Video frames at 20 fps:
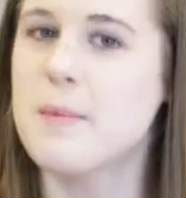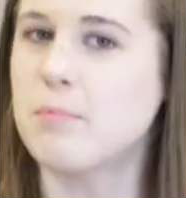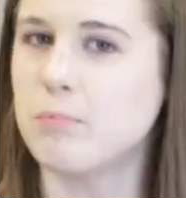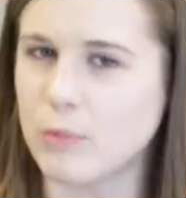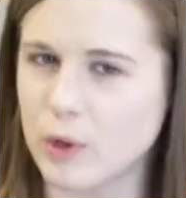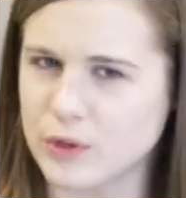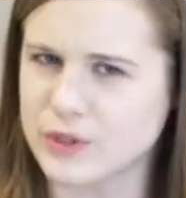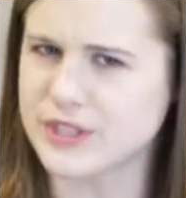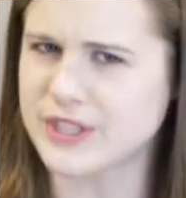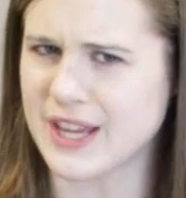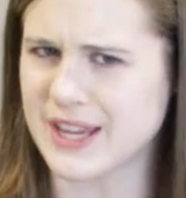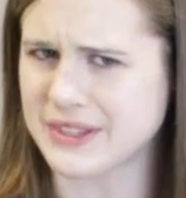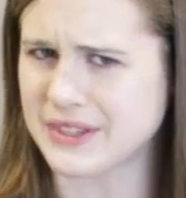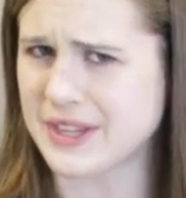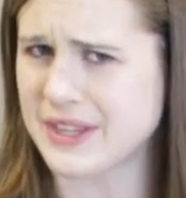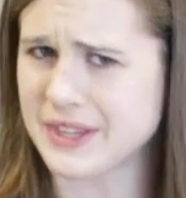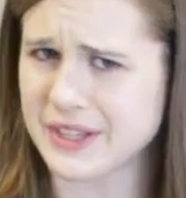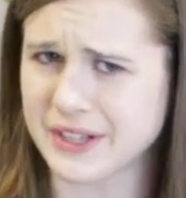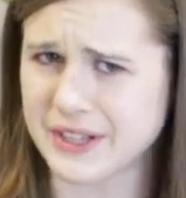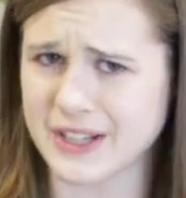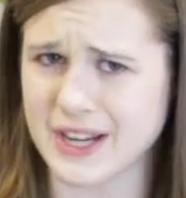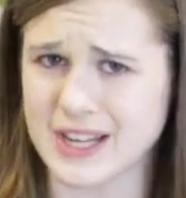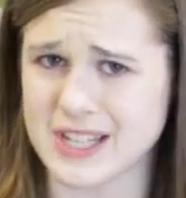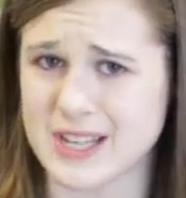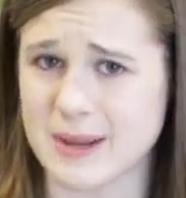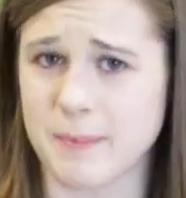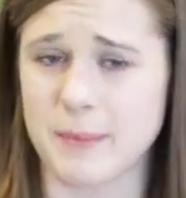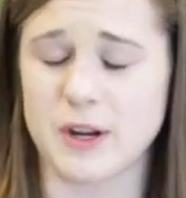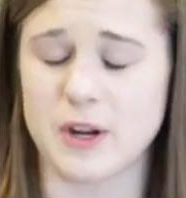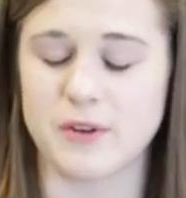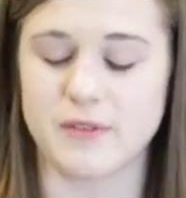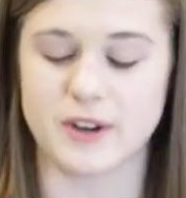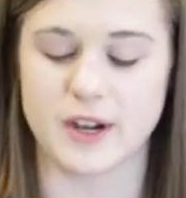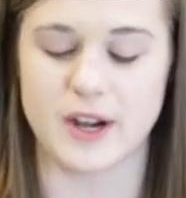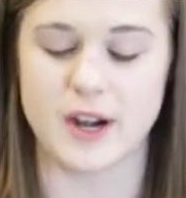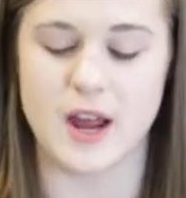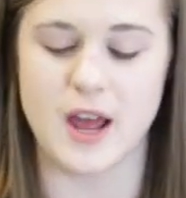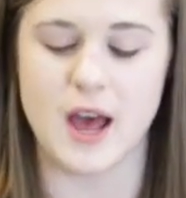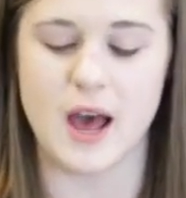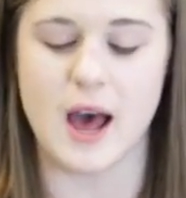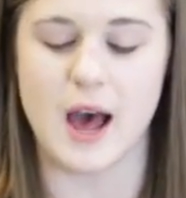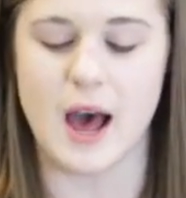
most likely they're gonna tip it over